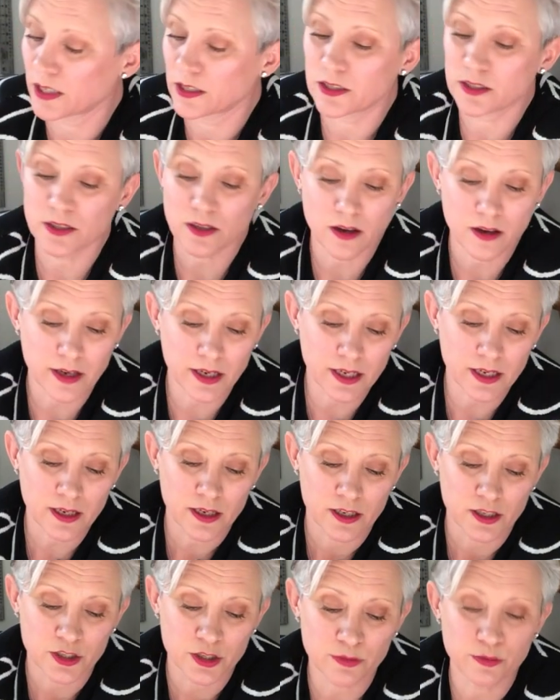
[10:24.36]
Design
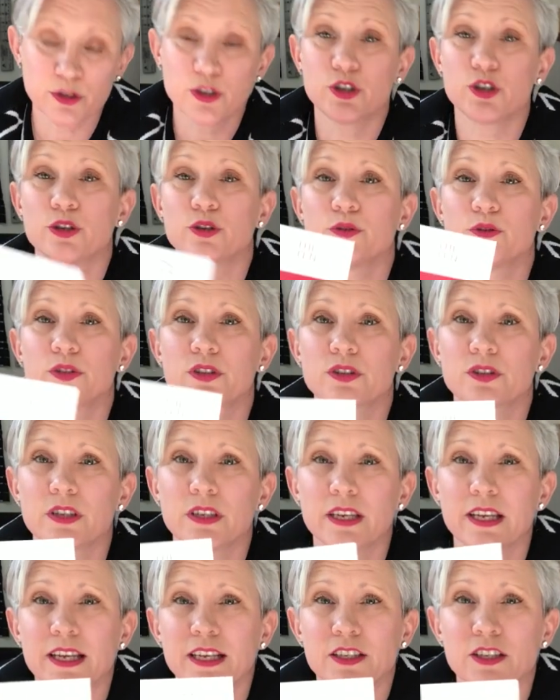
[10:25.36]
to reduce the
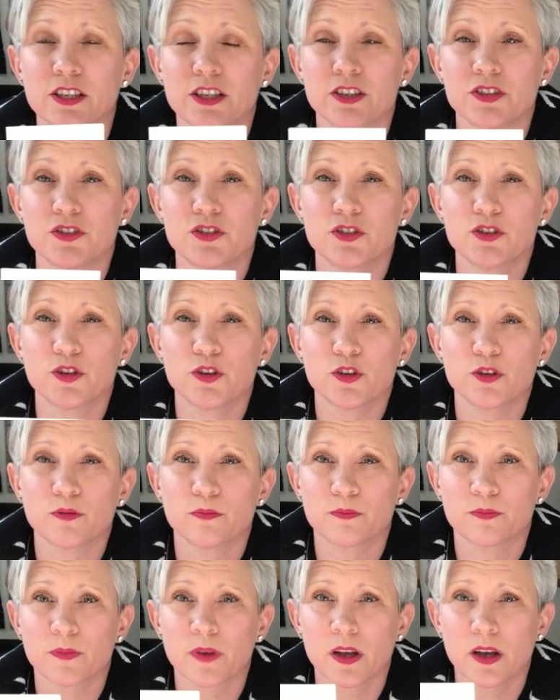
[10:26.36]
need to
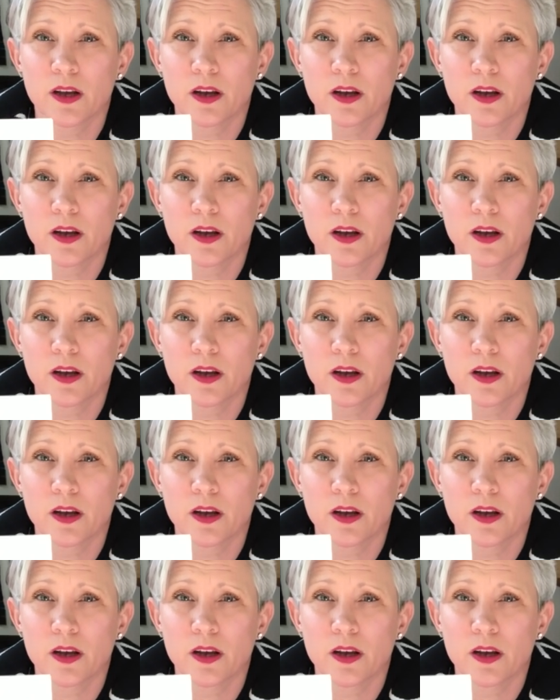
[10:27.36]
consume.